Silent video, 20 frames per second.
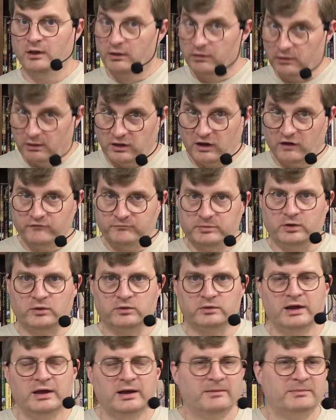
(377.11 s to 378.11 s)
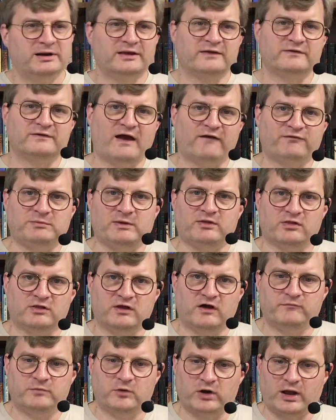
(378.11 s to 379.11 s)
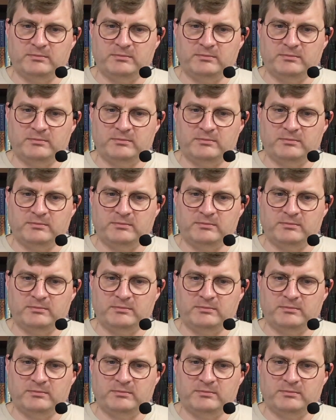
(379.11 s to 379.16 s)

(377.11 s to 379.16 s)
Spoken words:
The Love Boat. But it doesn't have to be The Love Boat.